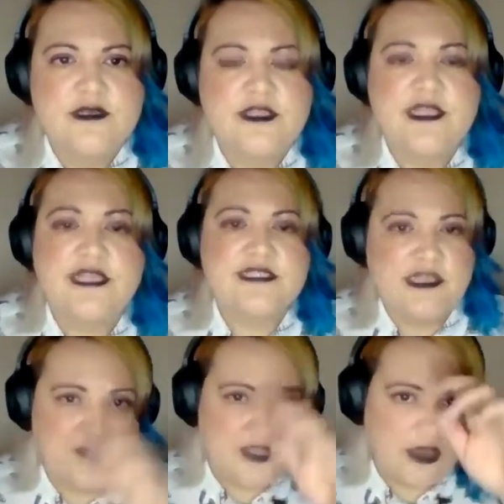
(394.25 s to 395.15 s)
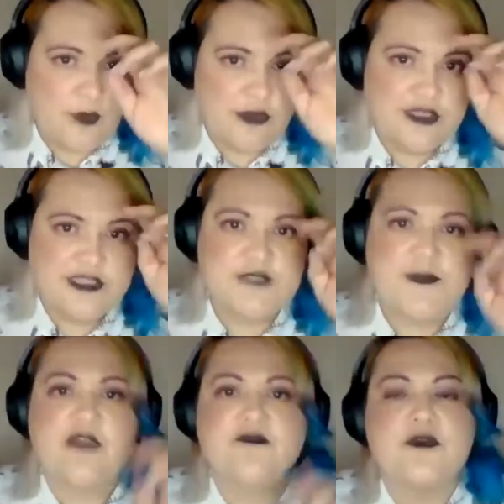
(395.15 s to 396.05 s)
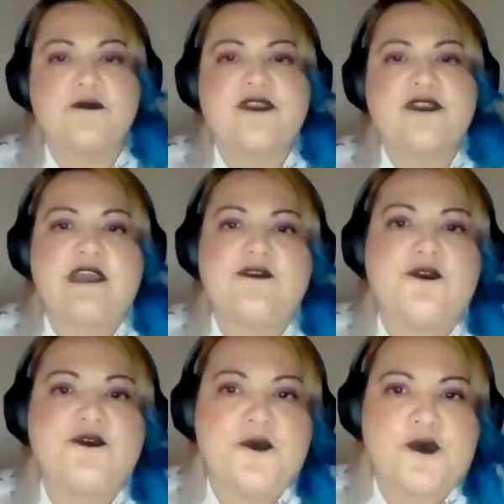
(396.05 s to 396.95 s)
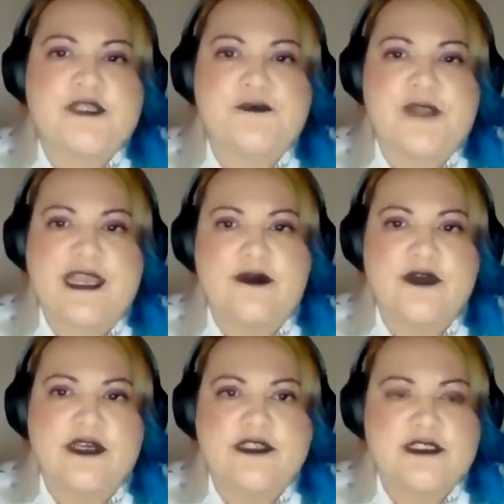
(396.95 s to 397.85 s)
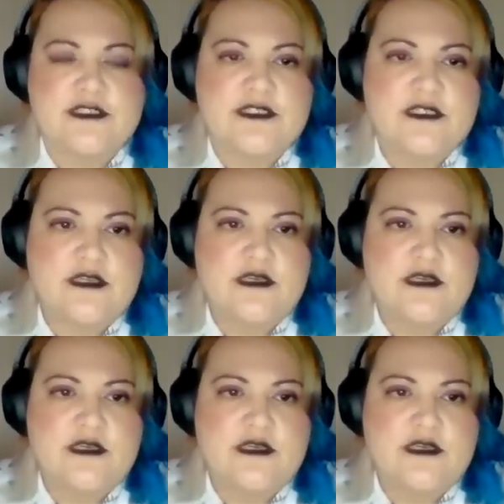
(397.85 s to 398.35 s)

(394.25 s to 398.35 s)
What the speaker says: The next evening I woke in the spare room, thankful for Marie's blackout curtains.